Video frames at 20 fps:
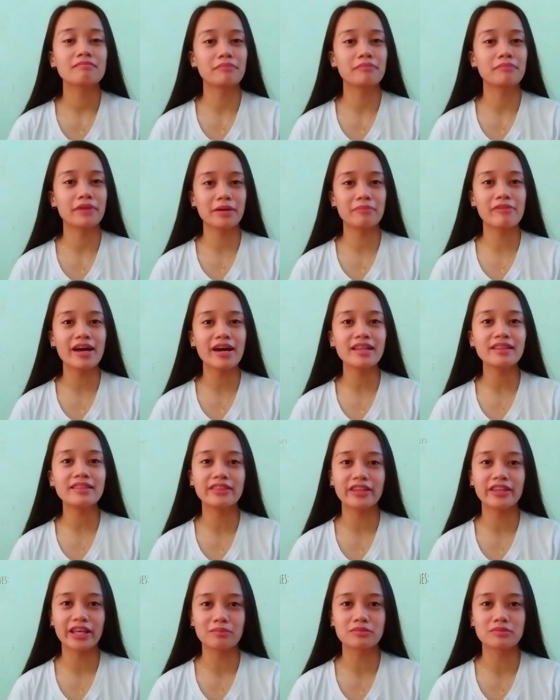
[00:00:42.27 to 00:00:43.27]
My
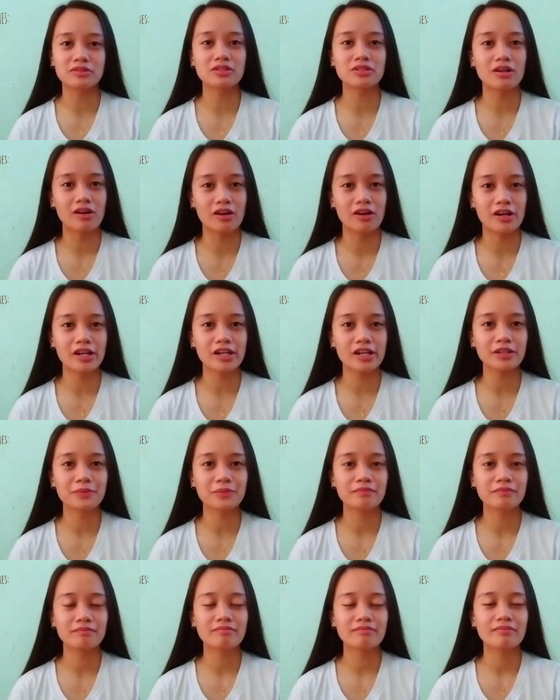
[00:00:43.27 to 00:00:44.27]
brand names are
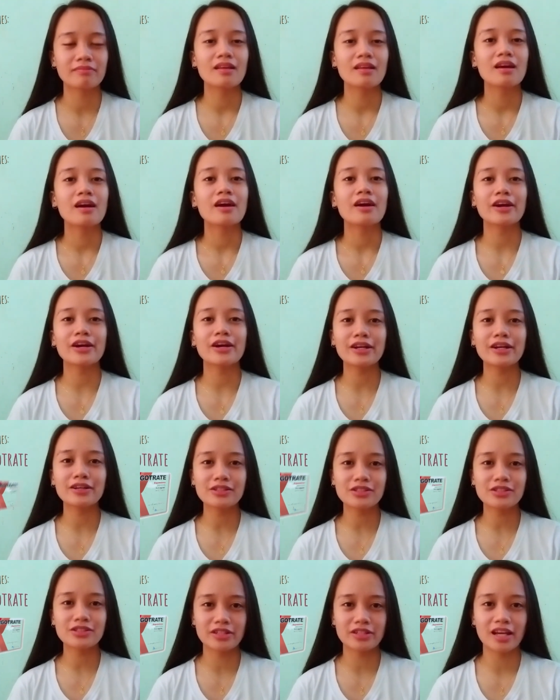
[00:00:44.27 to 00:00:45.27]

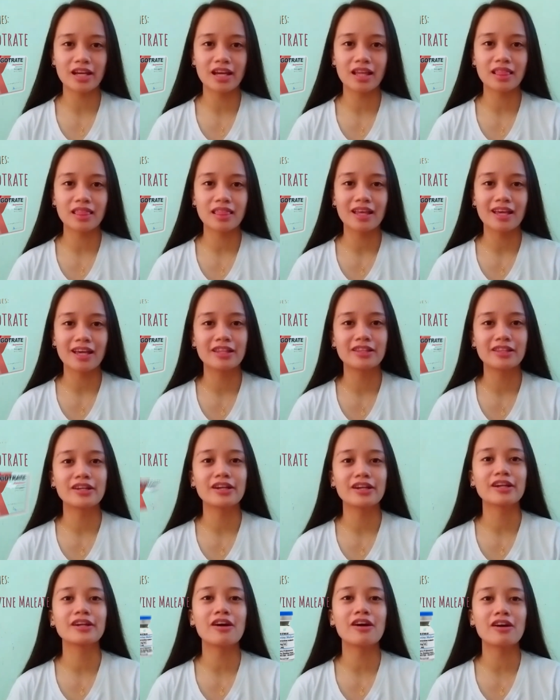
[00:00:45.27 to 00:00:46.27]
Ergotrate and
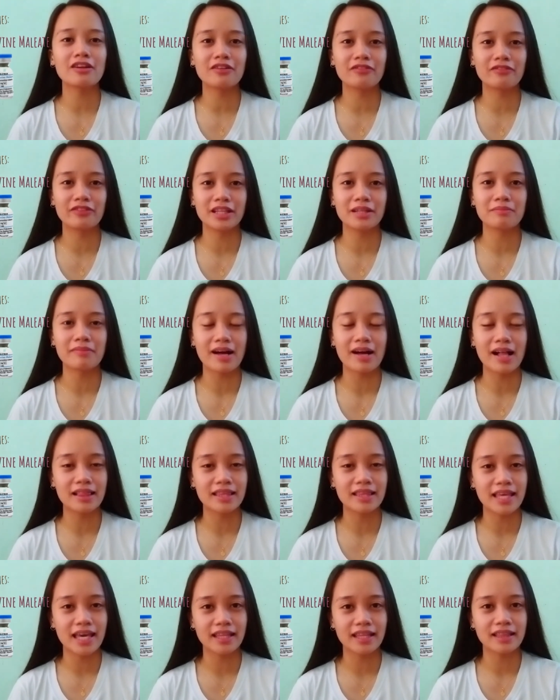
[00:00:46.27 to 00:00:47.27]
Ergonovine
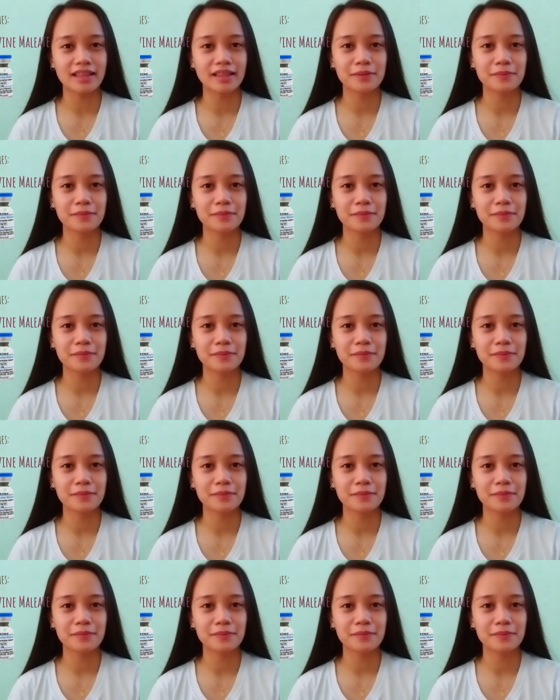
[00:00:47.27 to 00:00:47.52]
Maleate.